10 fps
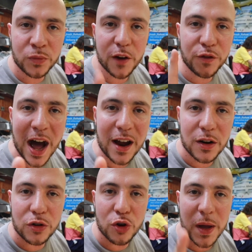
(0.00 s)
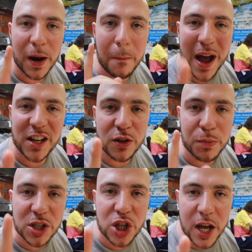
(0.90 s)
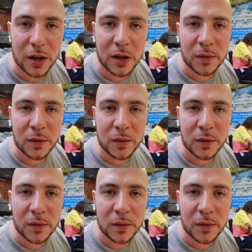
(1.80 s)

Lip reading: If not, you made a massive mistake.